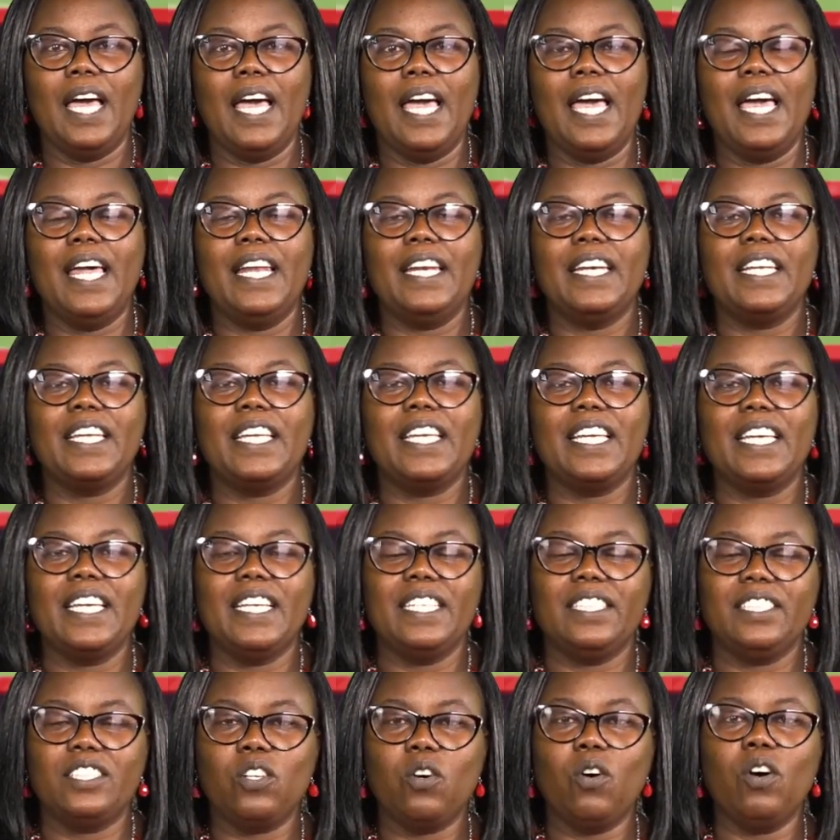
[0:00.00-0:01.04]
And he
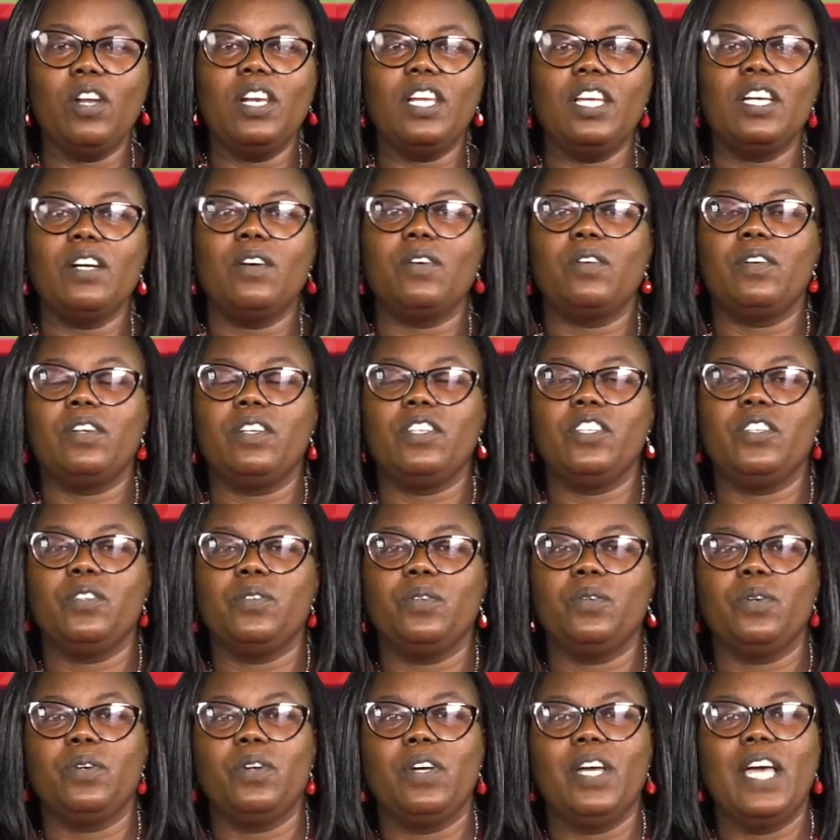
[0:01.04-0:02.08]
is calling on
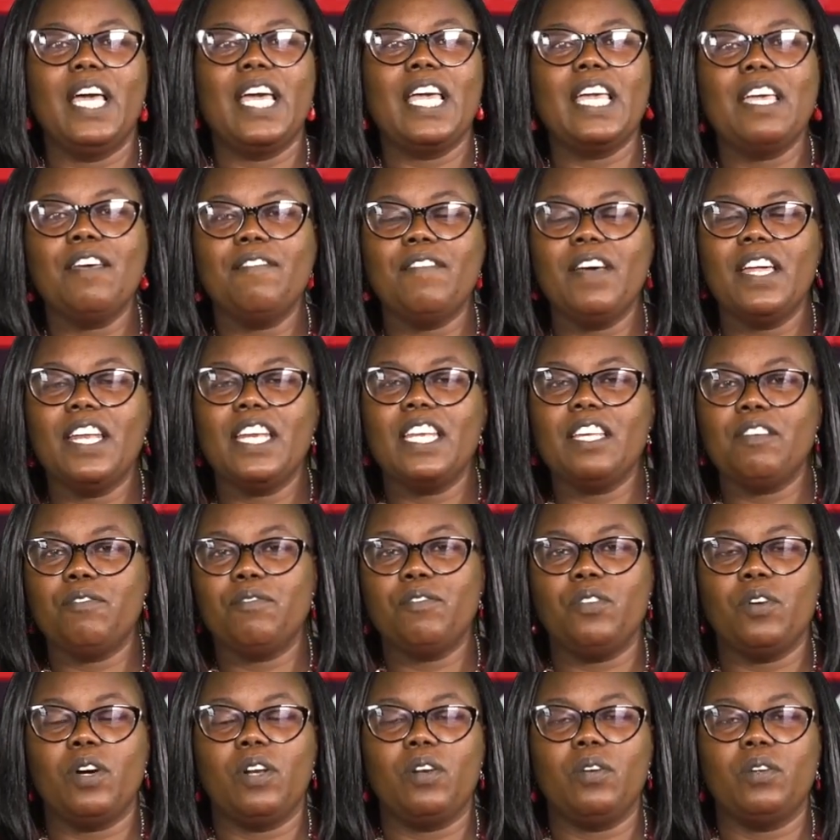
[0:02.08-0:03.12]
you, even
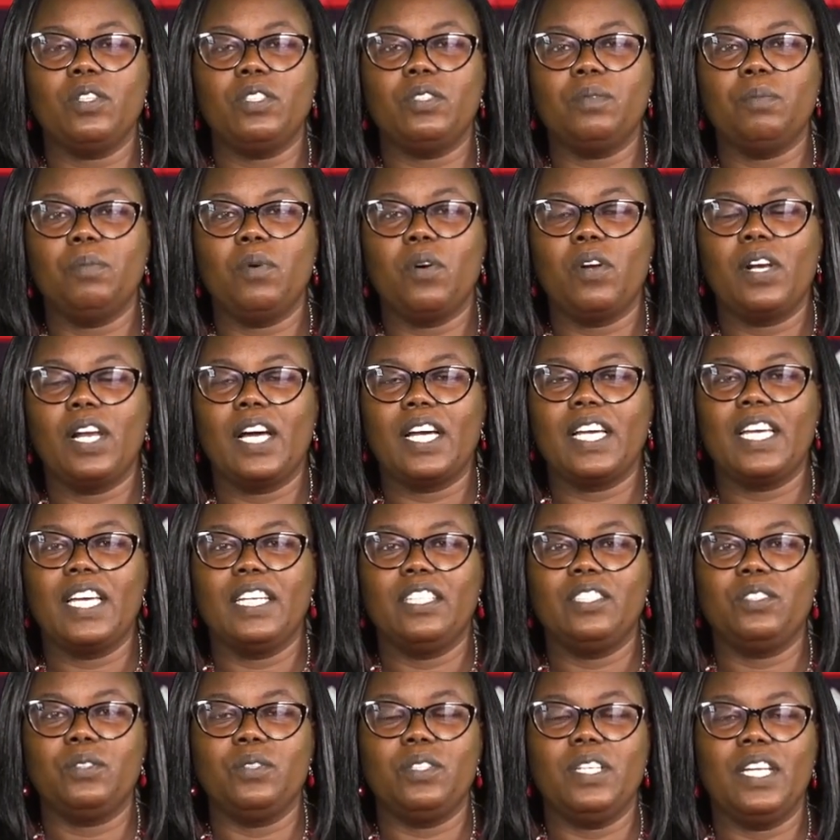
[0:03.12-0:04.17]
if you are not born
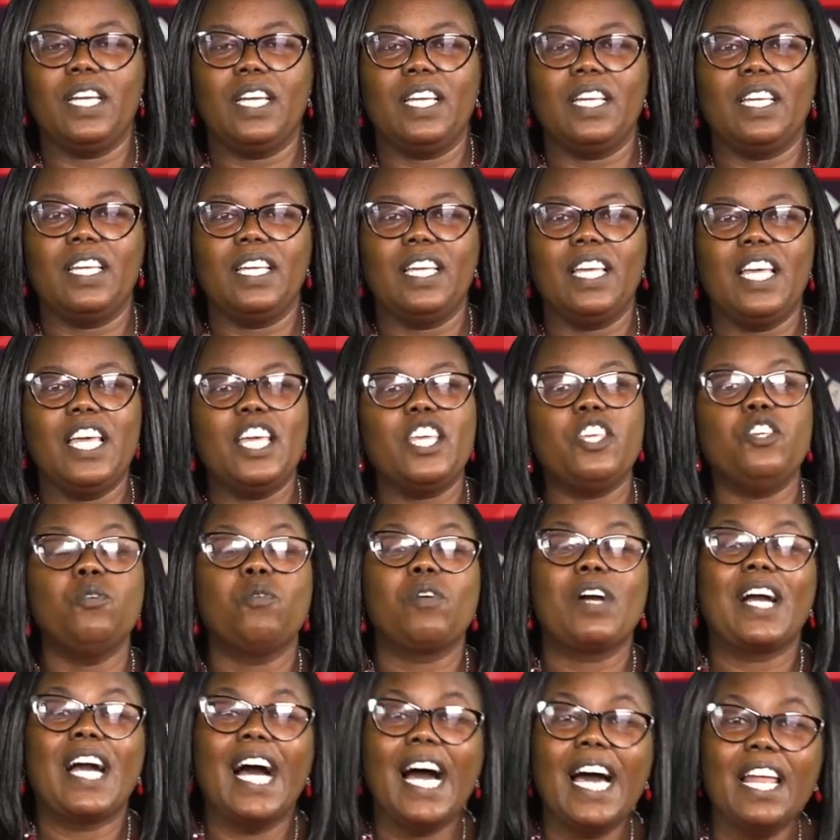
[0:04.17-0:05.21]
again today, you
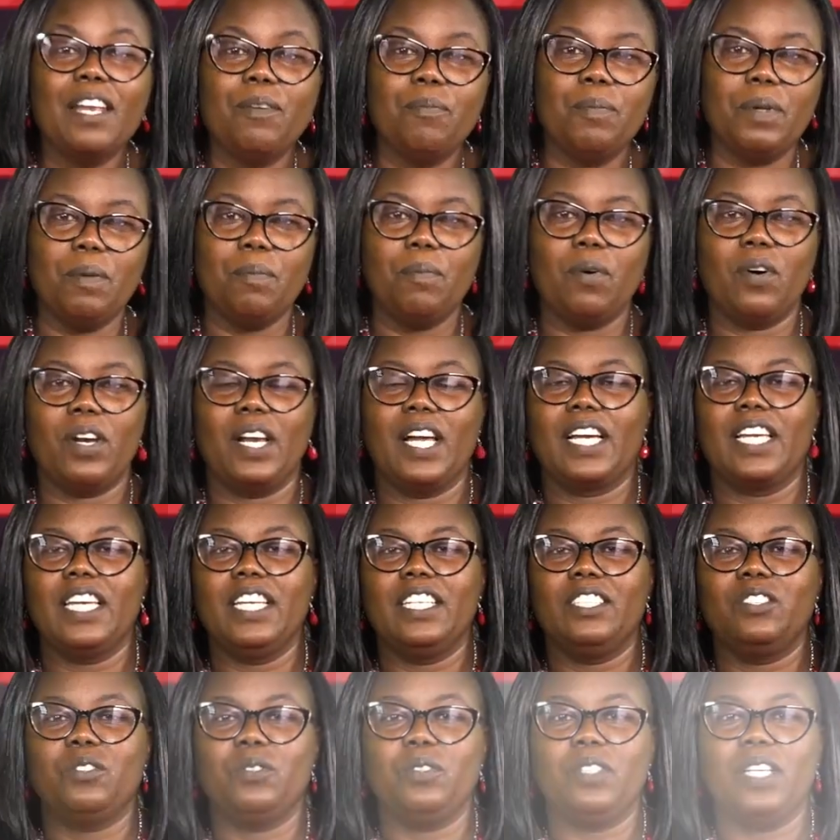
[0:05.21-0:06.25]
can be born
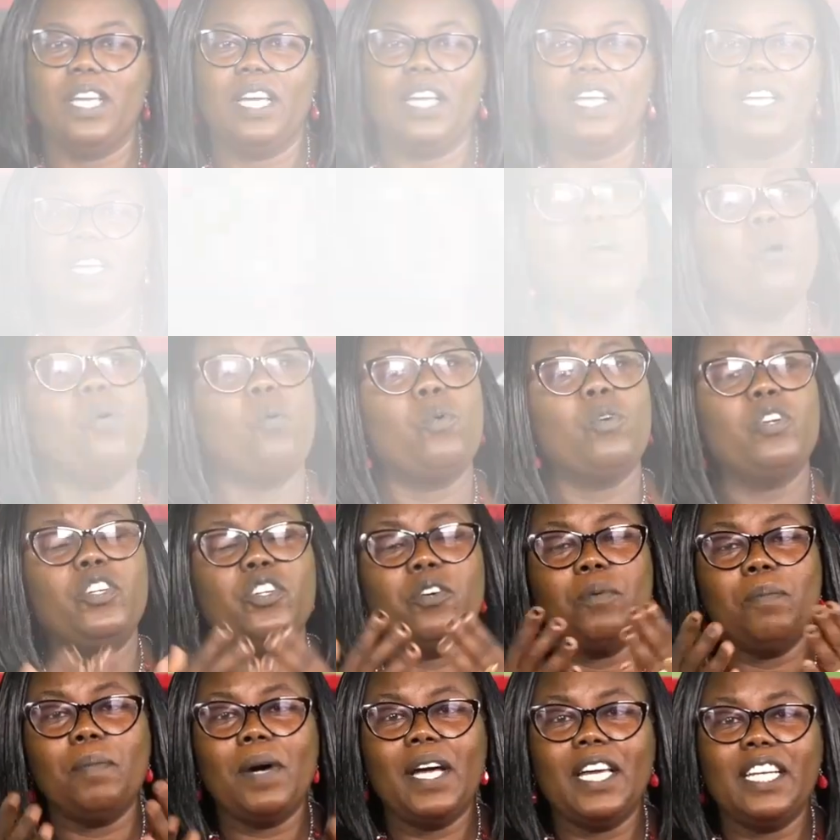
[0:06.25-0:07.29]
again today. Would
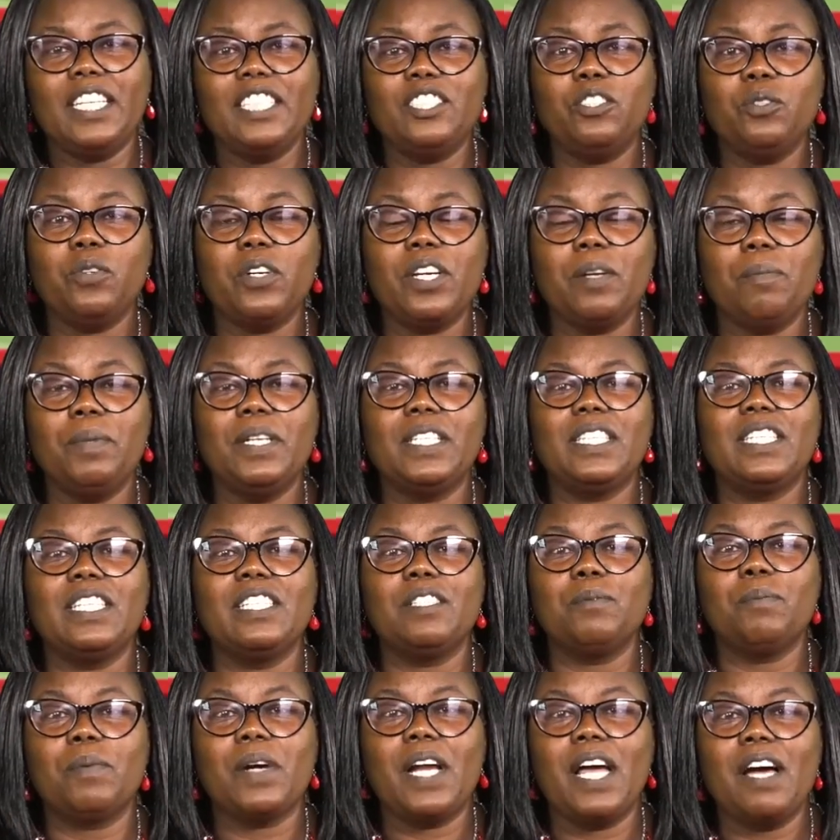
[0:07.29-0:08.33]
you mind to repeat
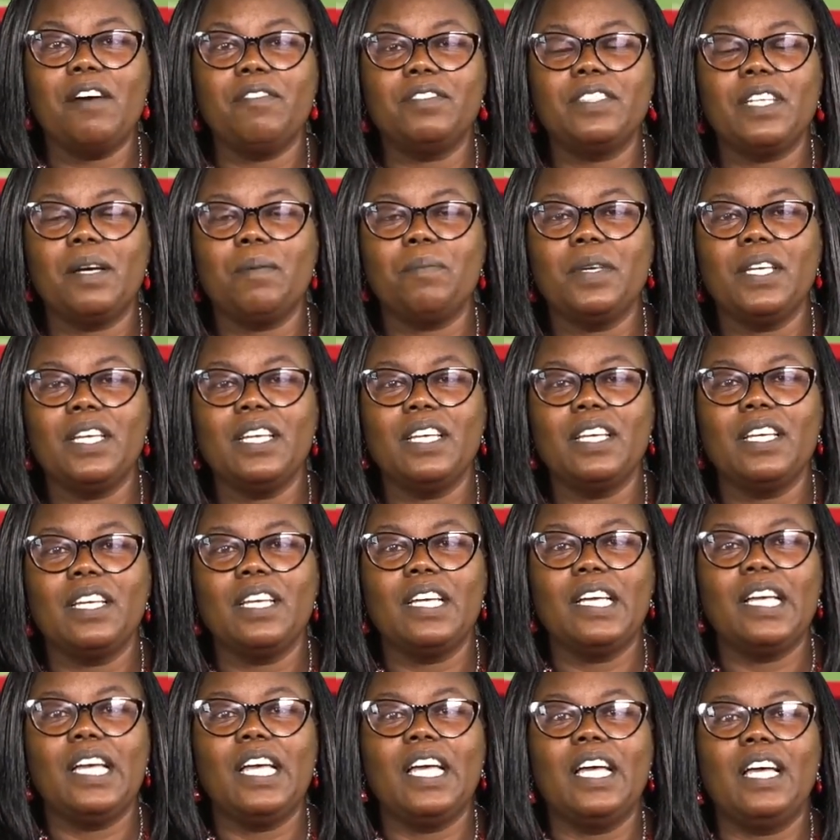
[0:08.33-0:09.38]
this prayer after me?
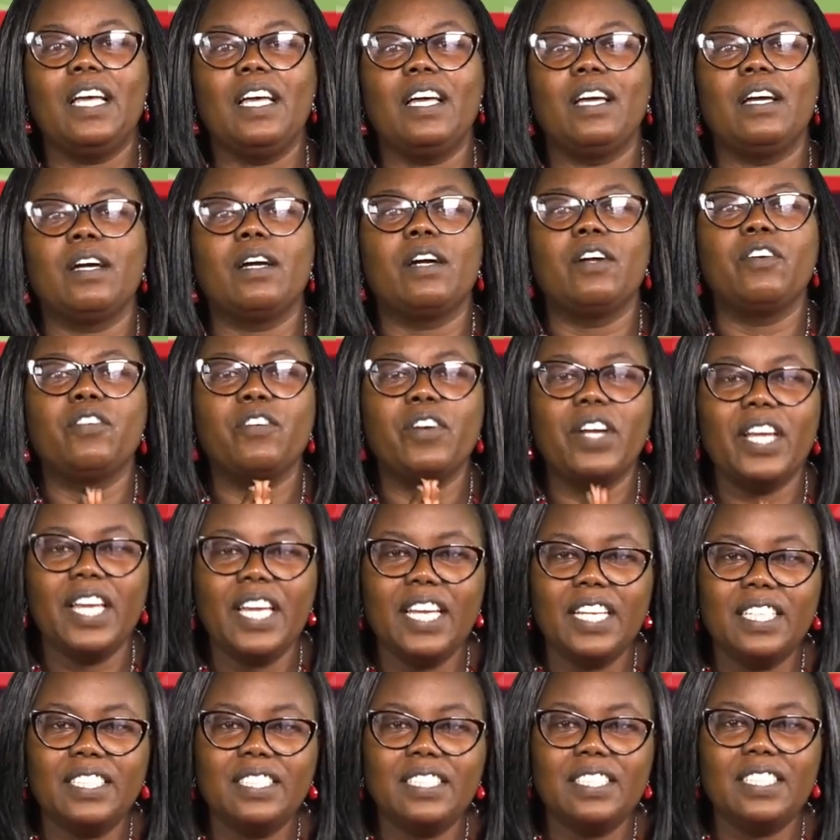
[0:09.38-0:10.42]

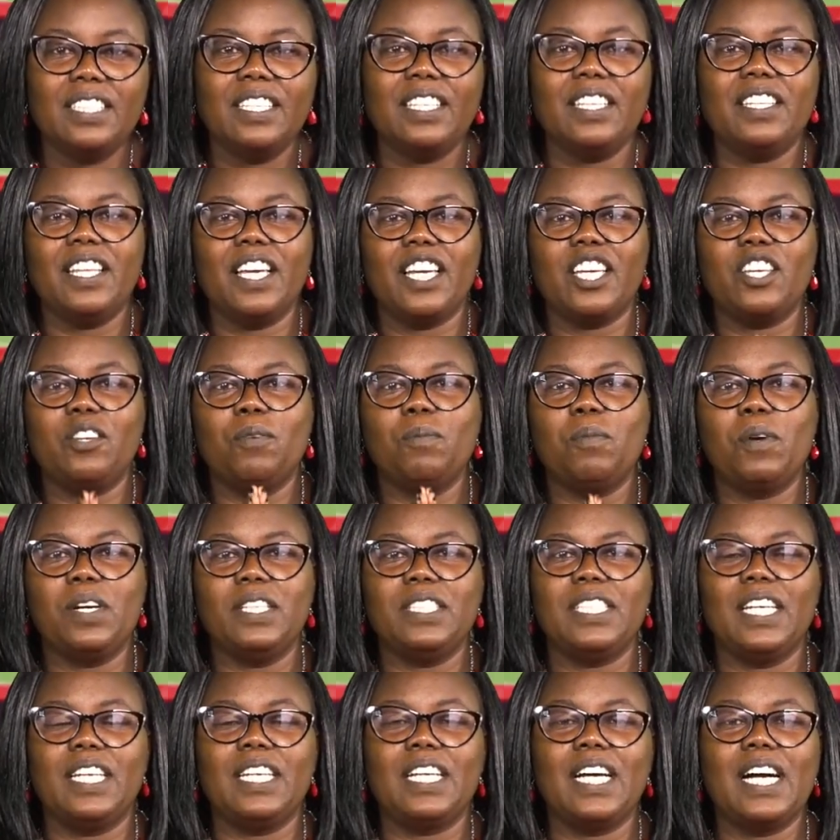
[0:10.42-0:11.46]
Great. Thank you,
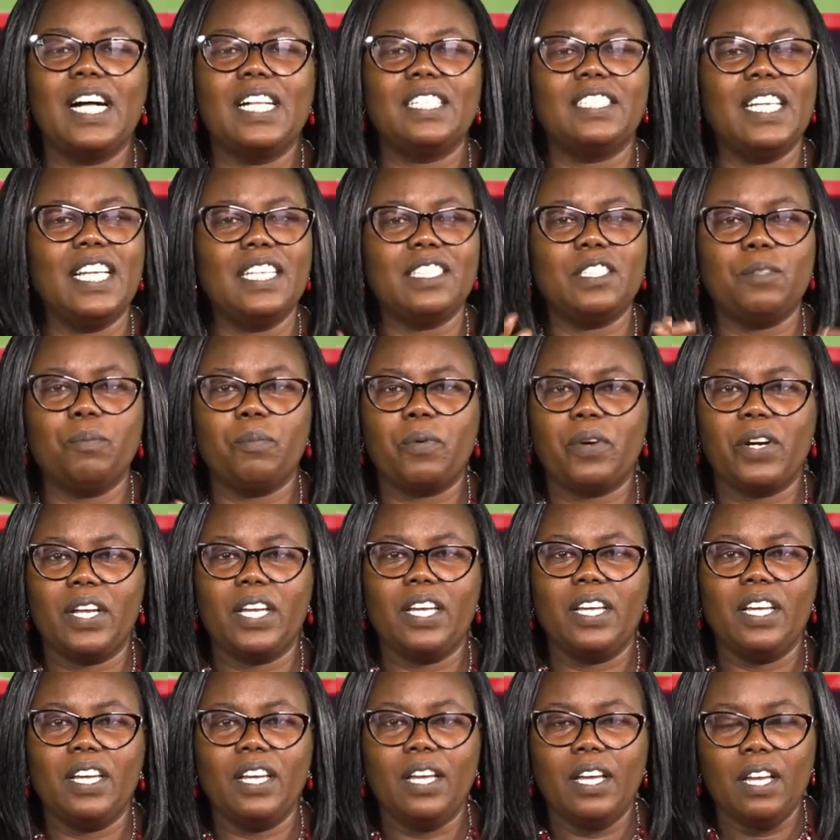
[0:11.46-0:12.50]
boys and girls. Let's
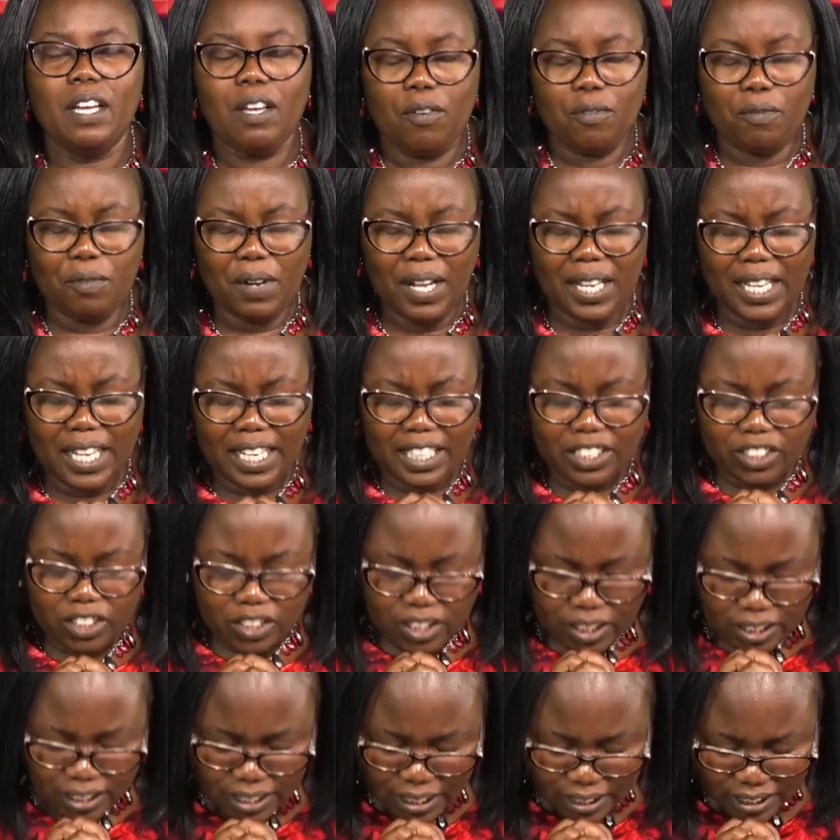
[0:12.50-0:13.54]
pray. Father, in
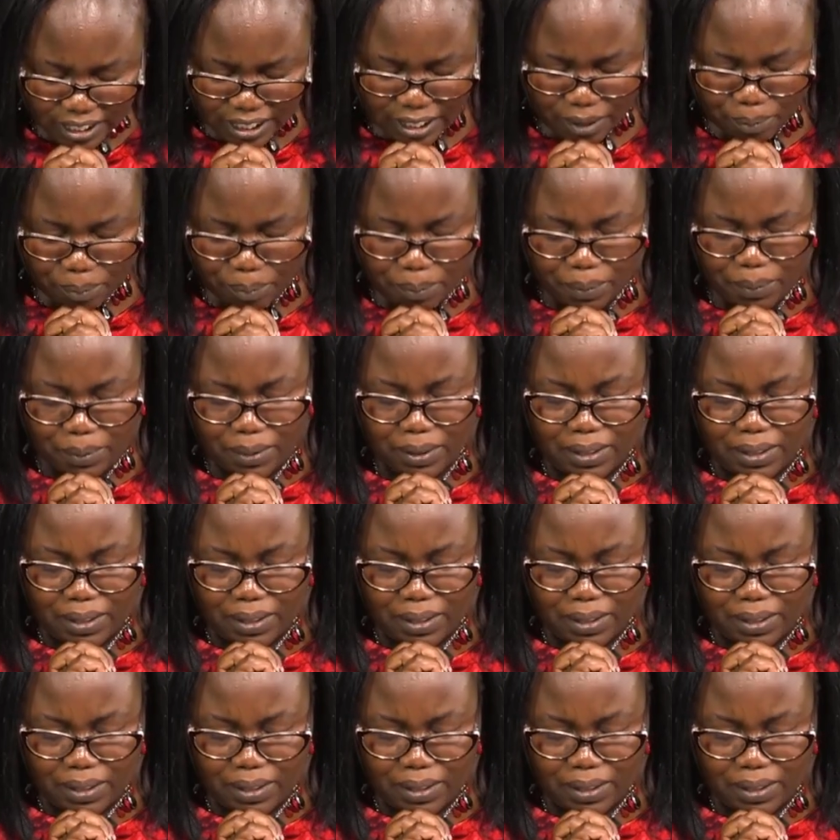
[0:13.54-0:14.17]
Jesus' name,